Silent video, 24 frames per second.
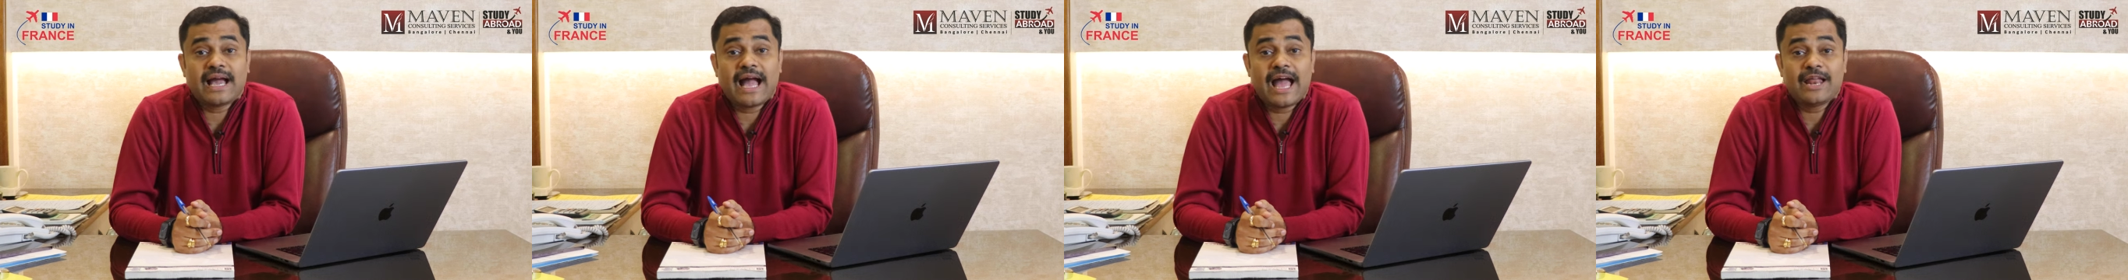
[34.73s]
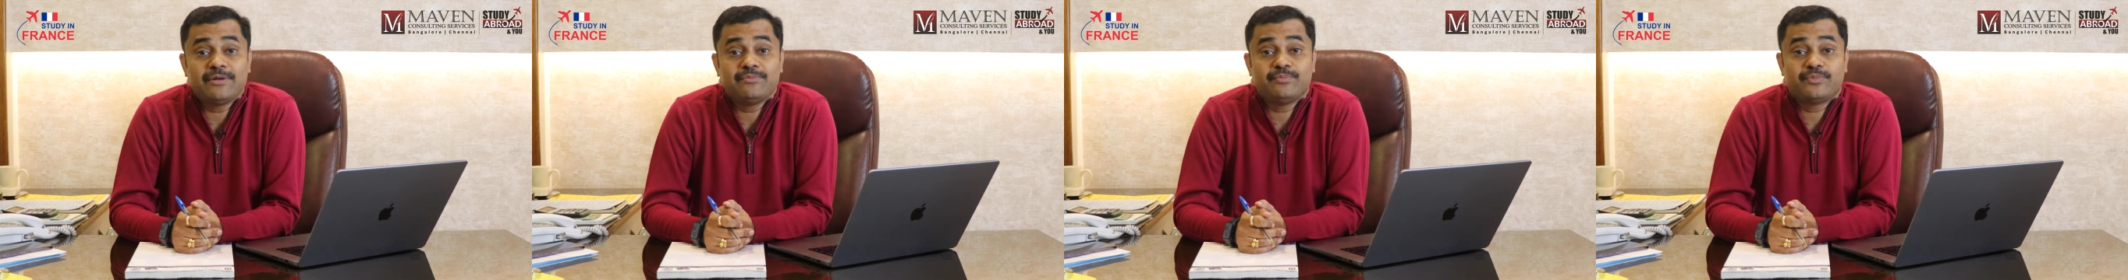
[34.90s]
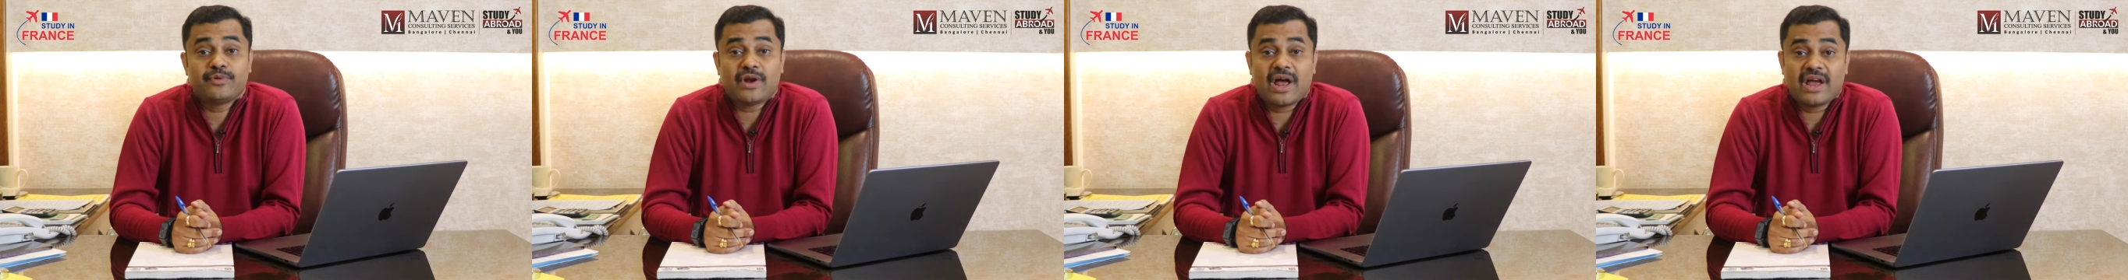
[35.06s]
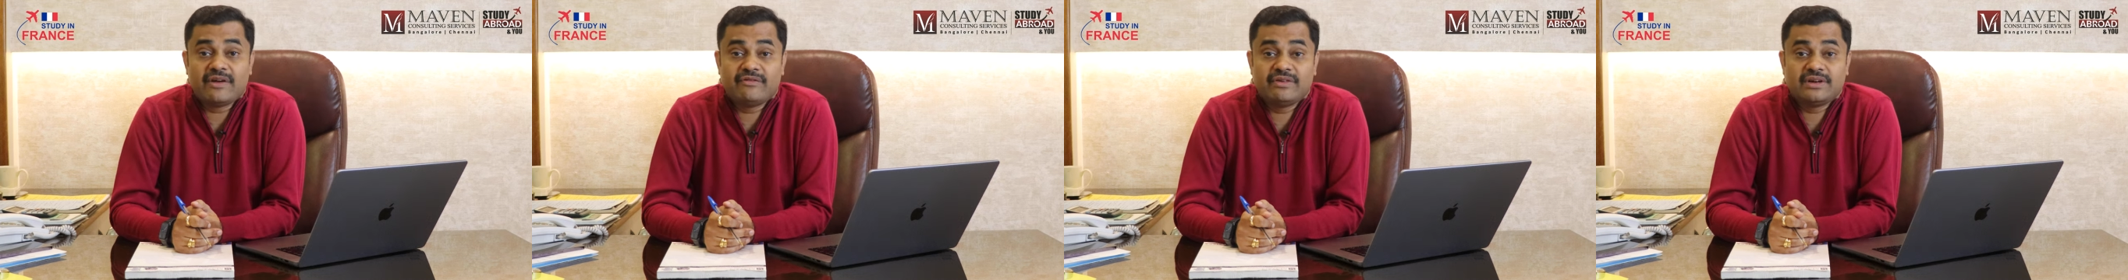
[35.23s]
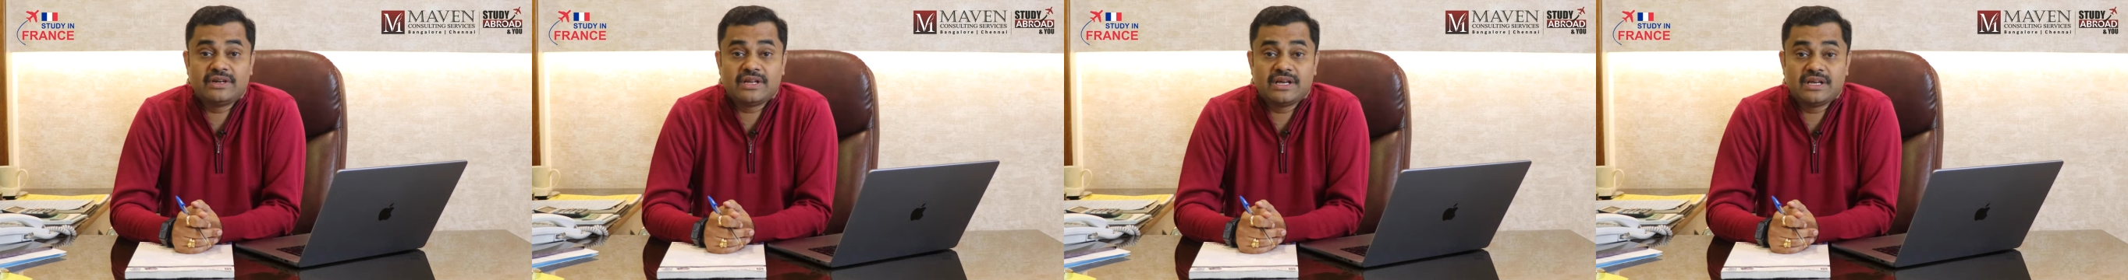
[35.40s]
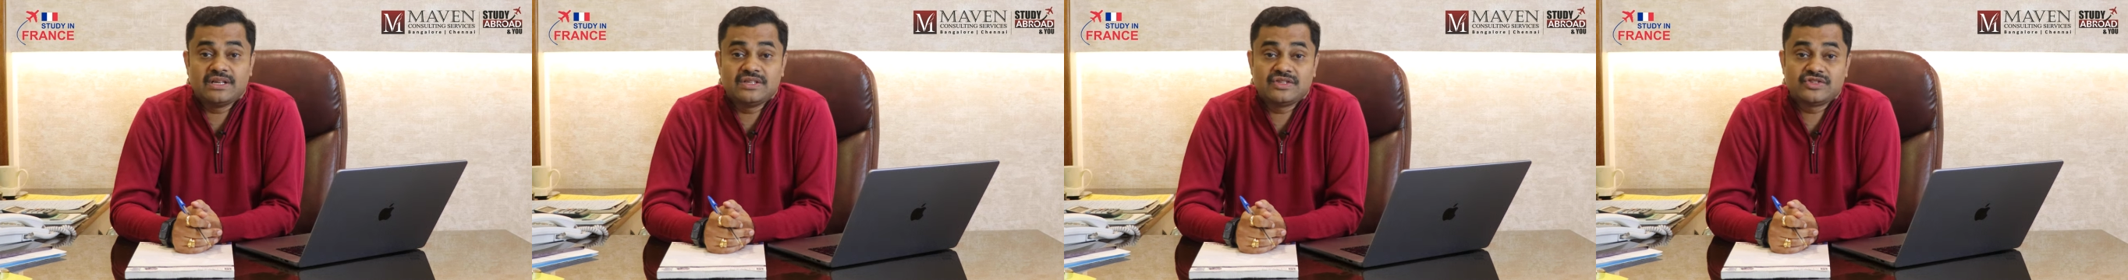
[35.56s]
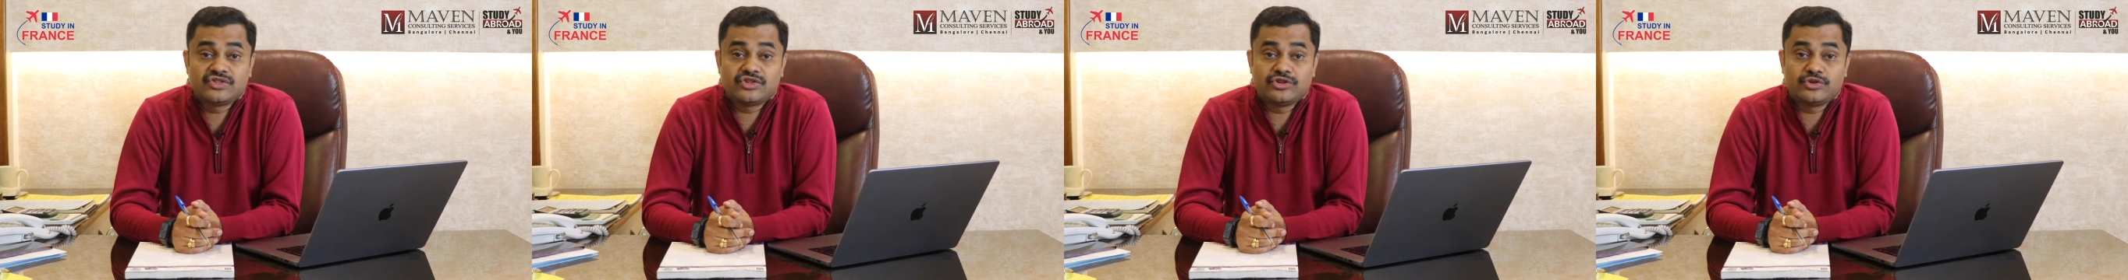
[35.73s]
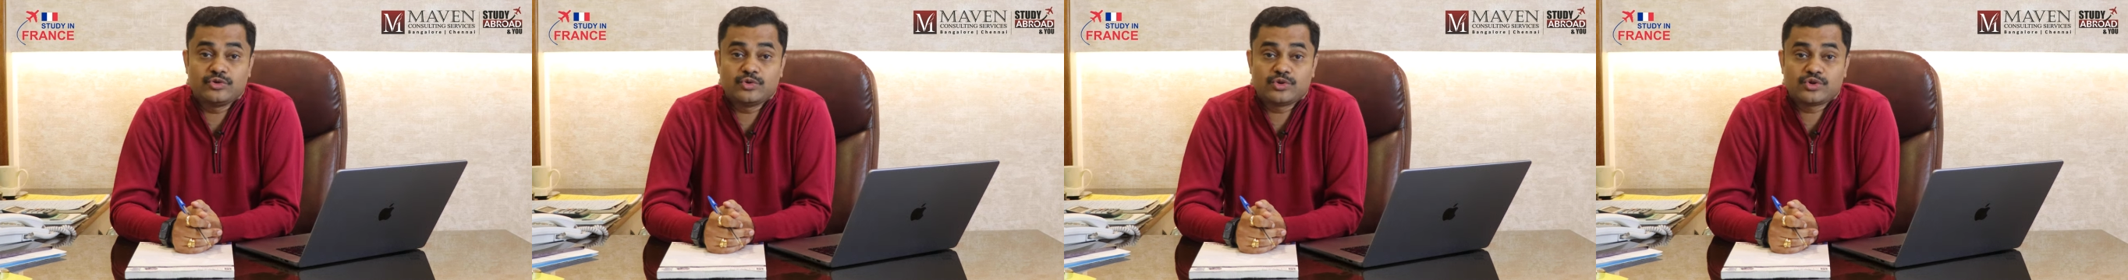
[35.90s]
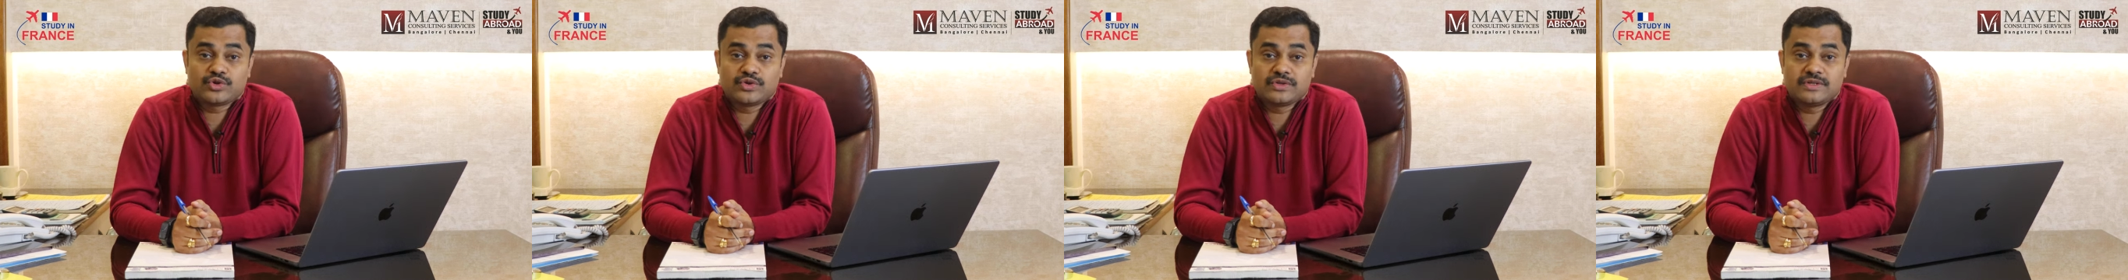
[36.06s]
and private
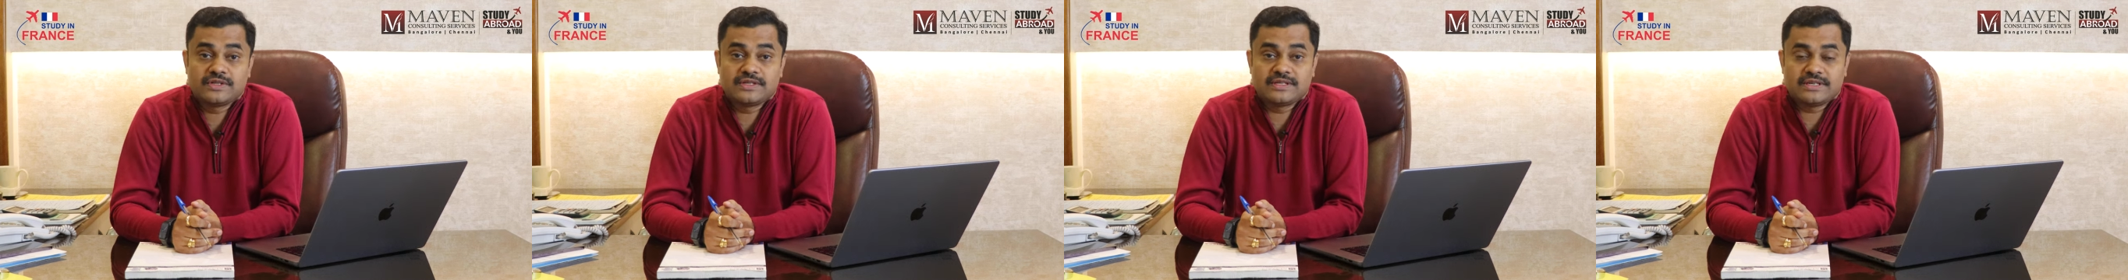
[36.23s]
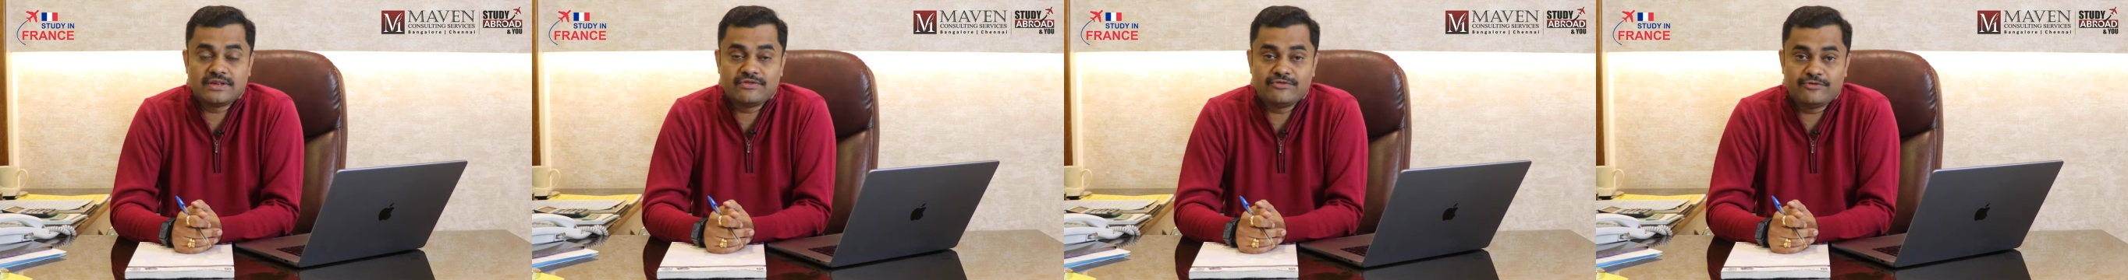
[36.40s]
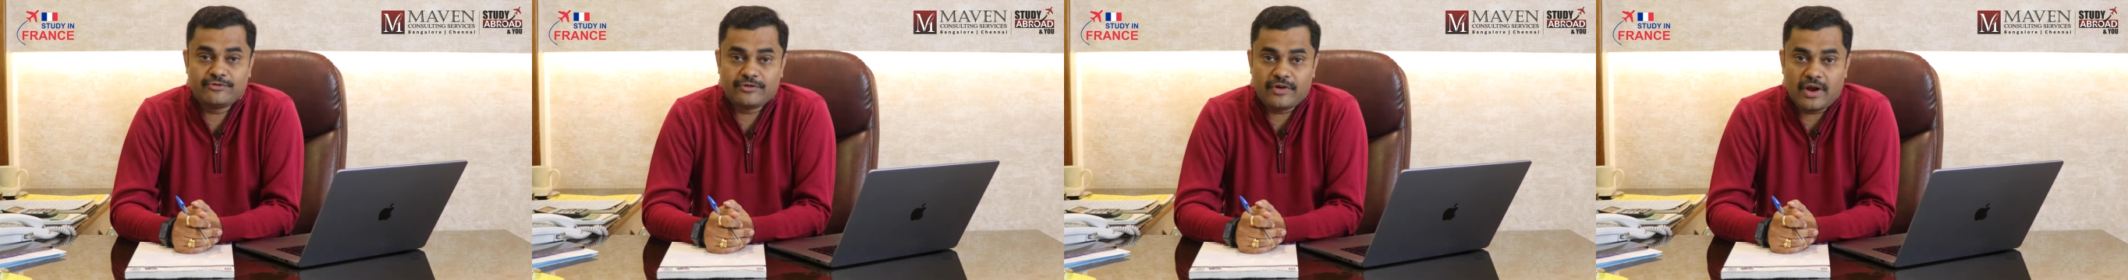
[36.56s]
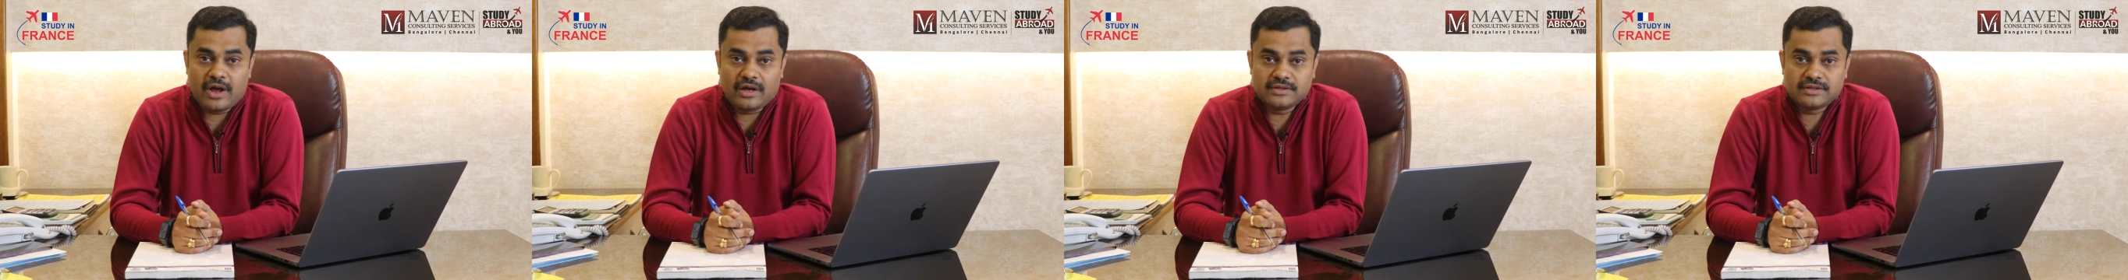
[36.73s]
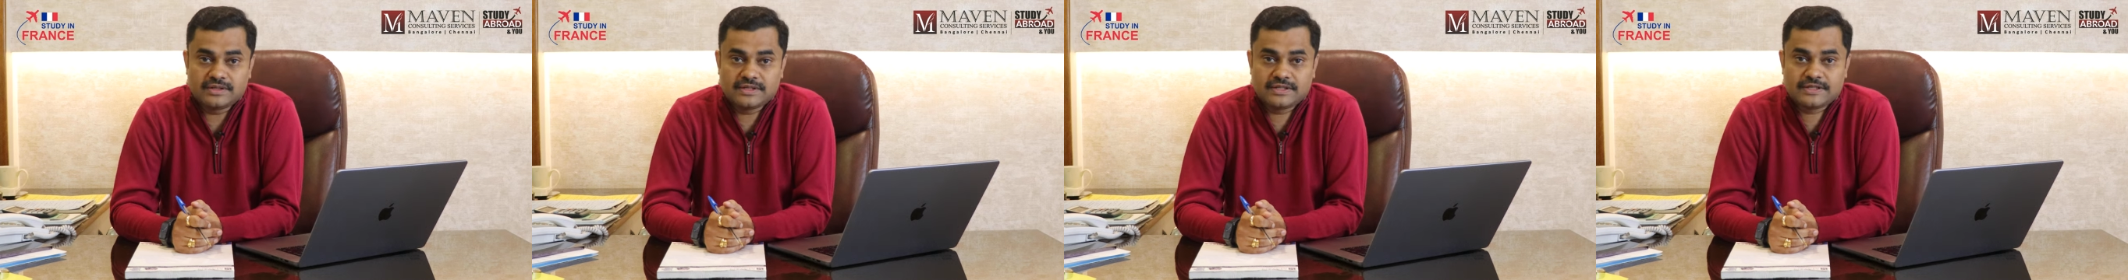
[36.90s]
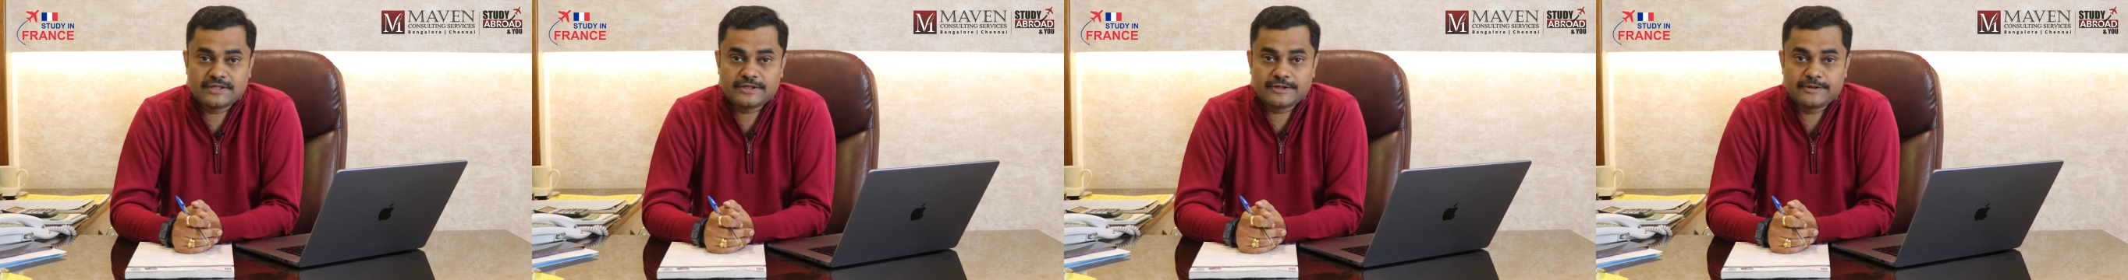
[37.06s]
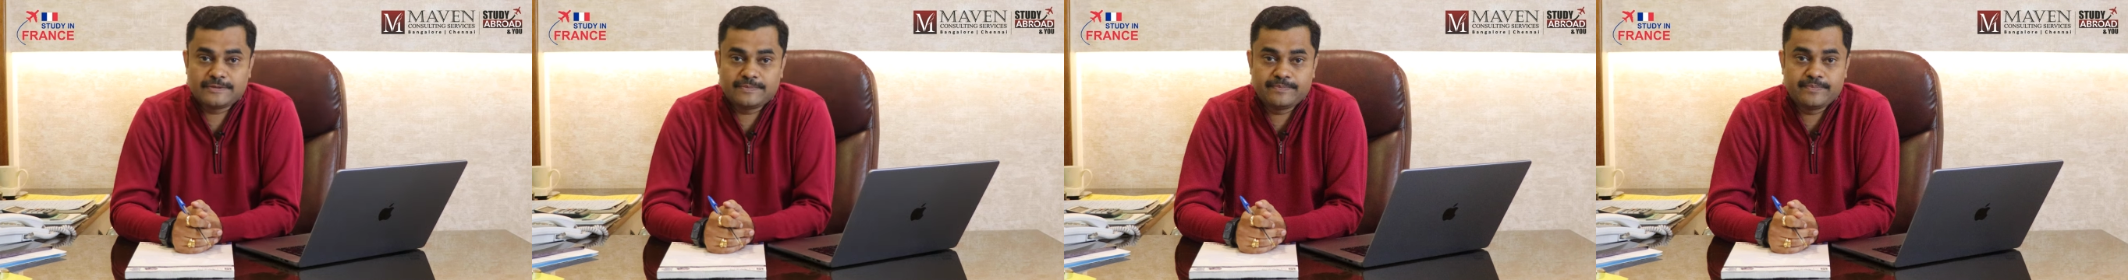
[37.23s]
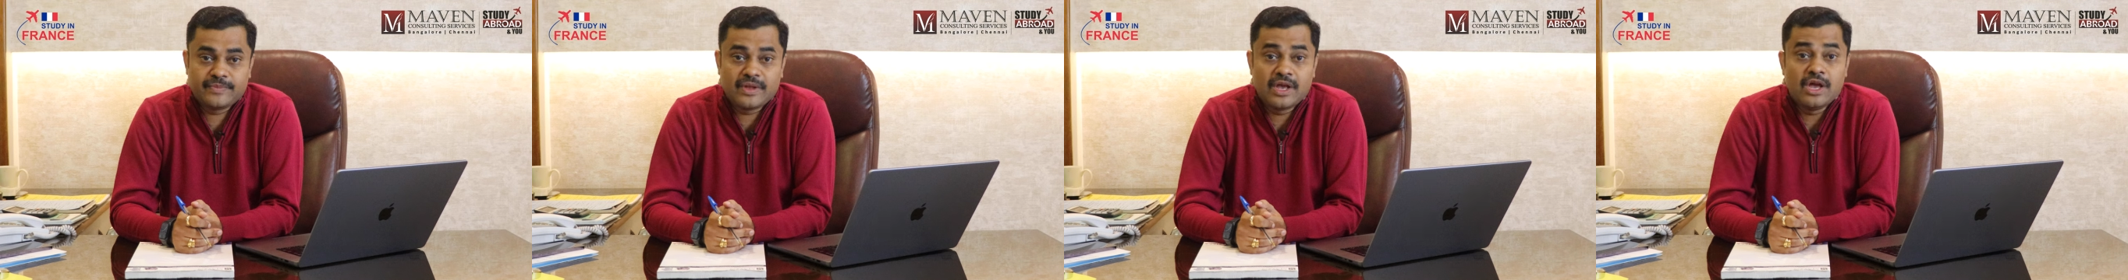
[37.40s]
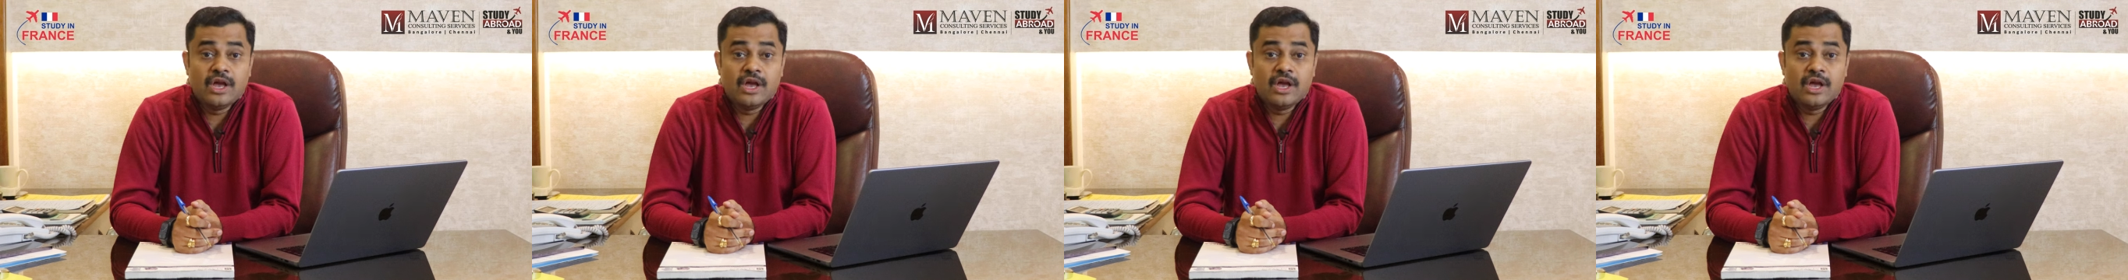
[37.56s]
institutions in France.